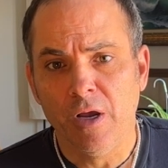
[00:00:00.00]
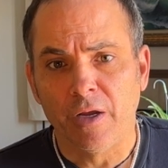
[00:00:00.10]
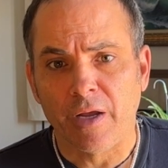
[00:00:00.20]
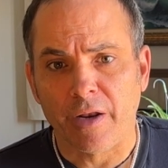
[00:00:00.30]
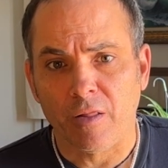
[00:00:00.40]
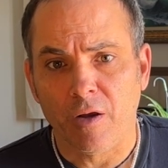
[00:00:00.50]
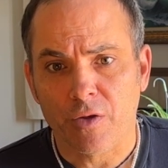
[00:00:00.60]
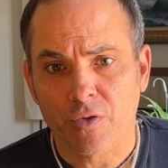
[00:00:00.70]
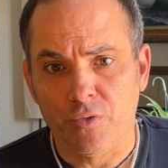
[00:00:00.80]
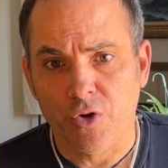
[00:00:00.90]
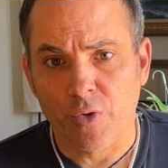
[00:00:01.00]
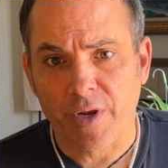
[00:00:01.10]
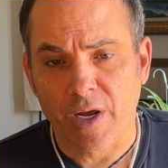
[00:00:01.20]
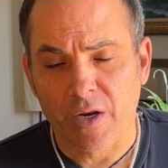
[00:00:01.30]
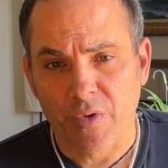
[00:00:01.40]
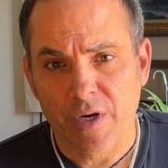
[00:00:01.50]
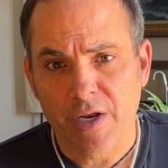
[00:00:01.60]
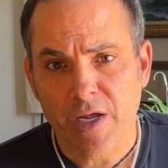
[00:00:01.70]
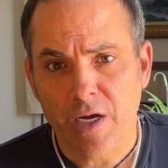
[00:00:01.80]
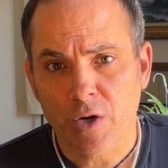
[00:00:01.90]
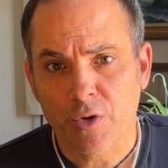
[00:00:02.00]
Got a lawsuit going on right now.